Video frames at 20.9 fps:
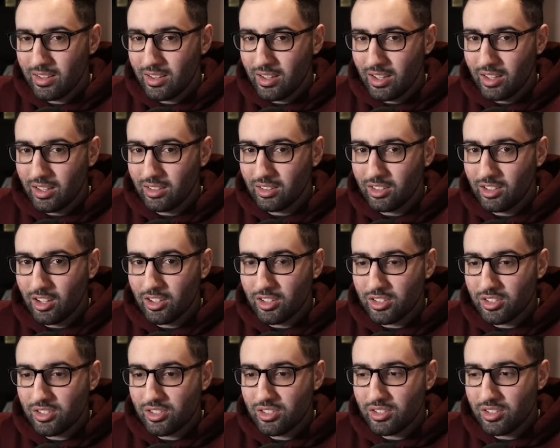it
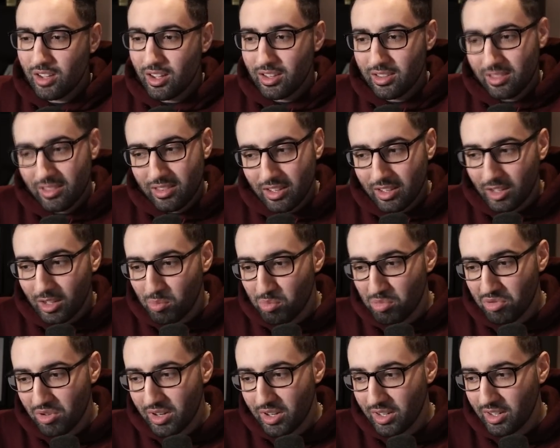does, I think,
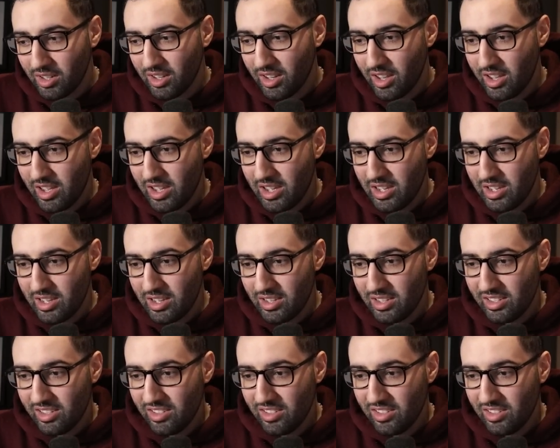bring a